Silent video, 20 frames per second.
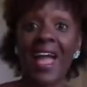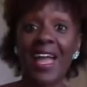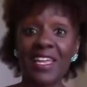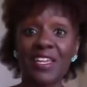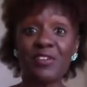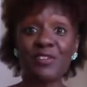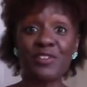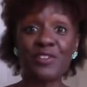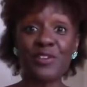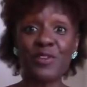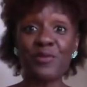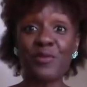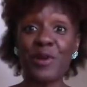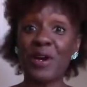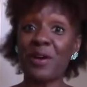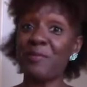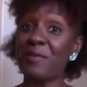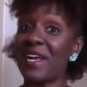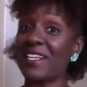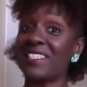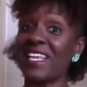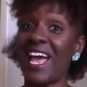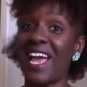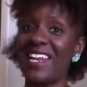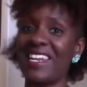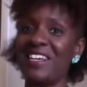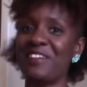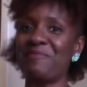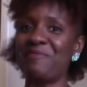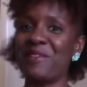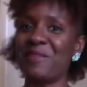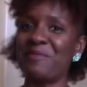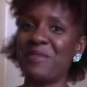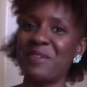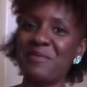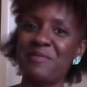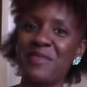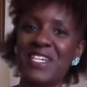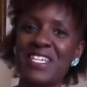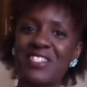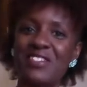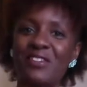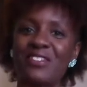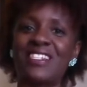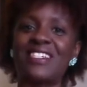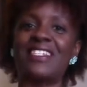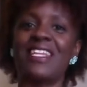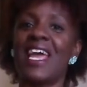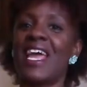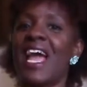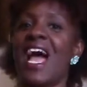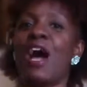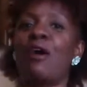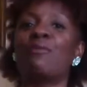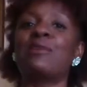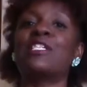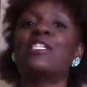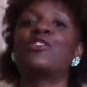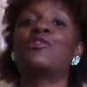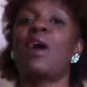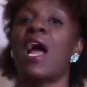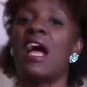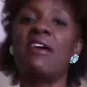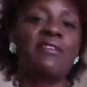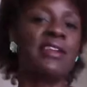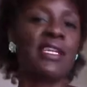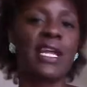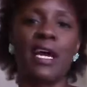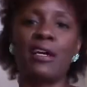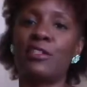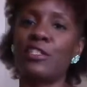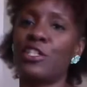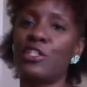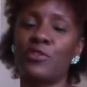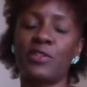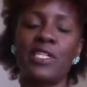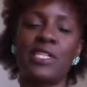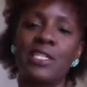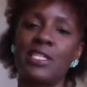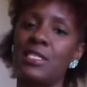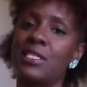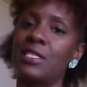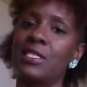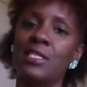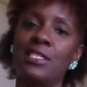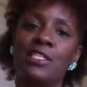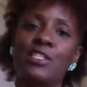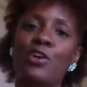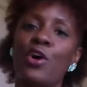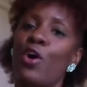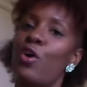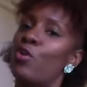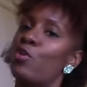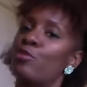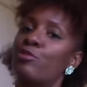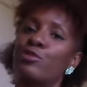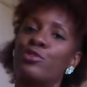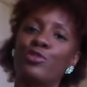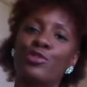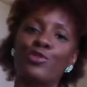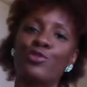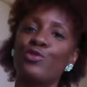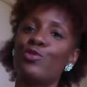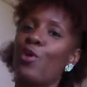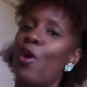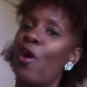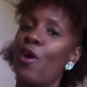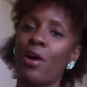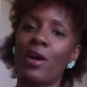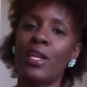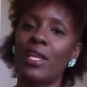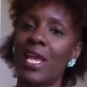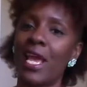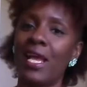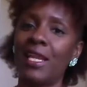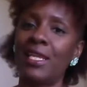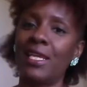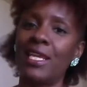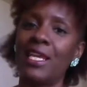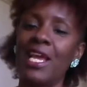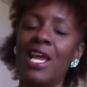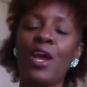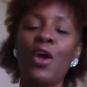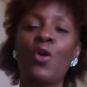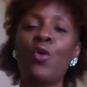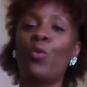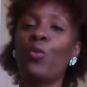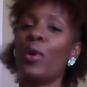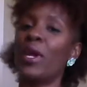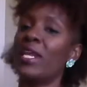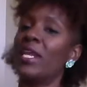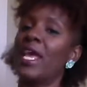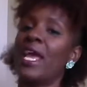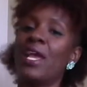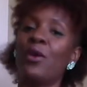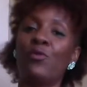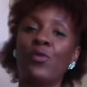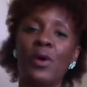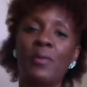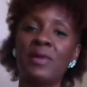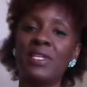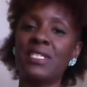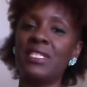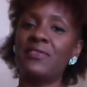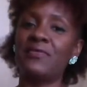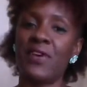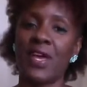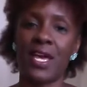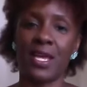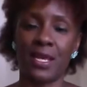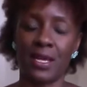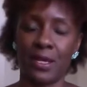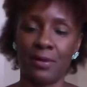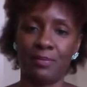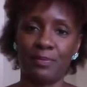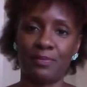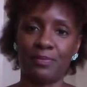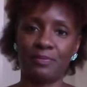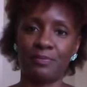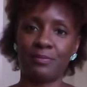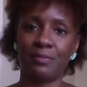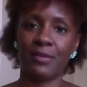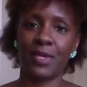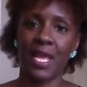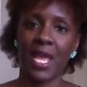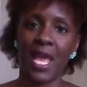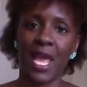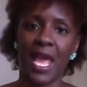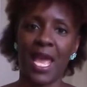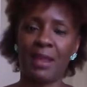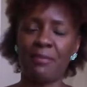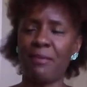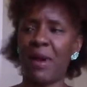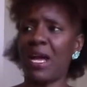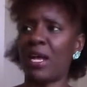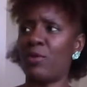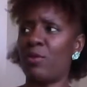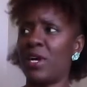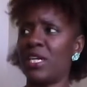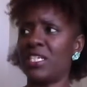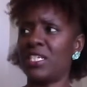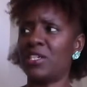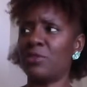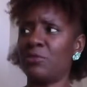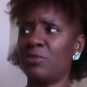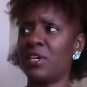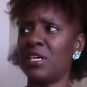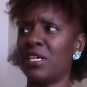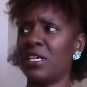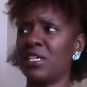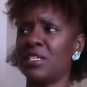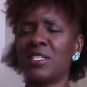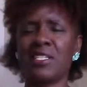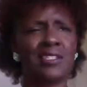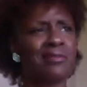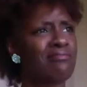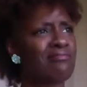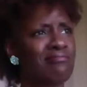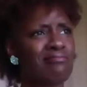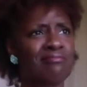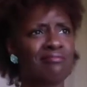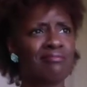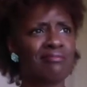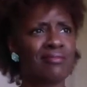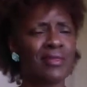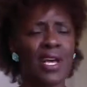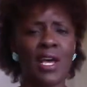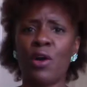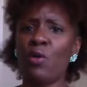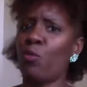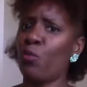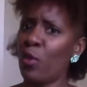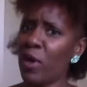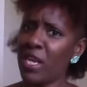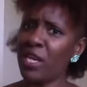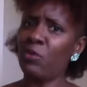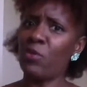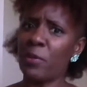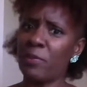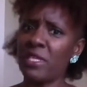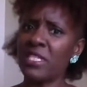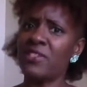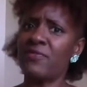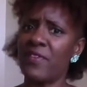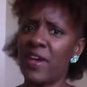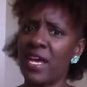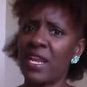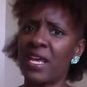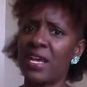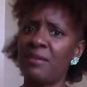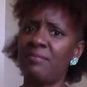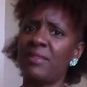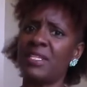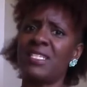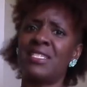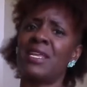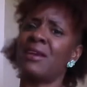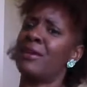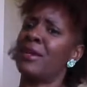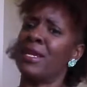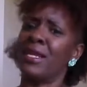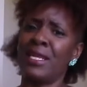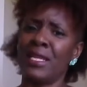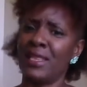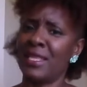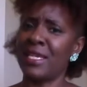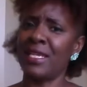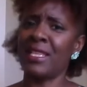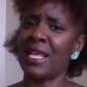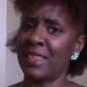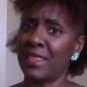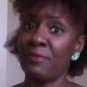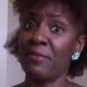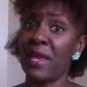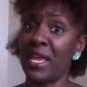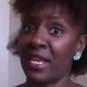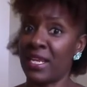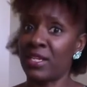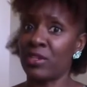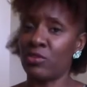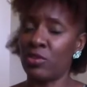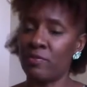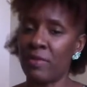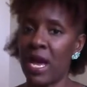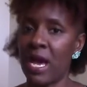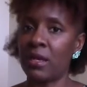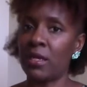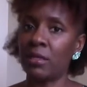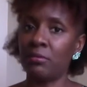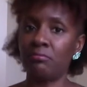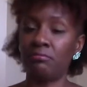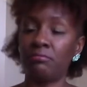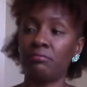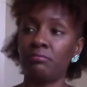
Hey YouTube, welcome back to I Love Me Me Me. So today I was driving down the street listening to old school R. Kelly, When a Woman's Fed Up. And my question was, when a woman's fed up, is there anything that the man can do about it?